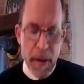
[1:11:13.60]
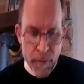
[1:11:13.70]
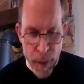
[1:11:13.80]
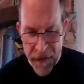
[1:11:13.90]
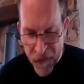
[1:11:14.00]

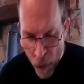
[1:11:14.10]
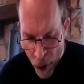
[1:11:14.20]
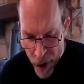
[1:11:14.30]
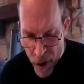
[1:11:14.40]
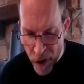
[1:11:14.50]

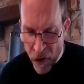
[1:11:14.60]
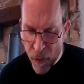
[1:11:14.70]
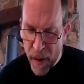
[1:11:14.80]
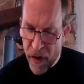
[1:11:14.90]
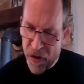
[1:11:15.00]
before you
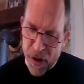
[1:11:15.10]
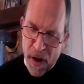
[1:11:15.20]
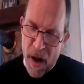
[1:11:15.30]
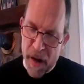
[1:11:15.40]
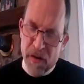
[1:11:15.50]
dismiss the
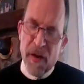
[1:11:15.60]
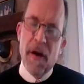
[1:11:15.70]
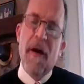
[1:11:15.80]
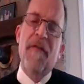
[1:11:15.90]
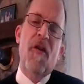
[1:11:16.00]

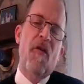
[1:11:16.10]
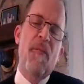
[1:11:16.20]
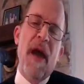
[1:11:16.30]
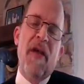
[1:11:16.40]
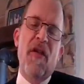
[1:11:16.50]
content of this
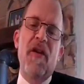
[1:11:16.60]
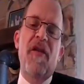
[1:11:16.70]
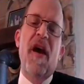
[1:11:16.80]
message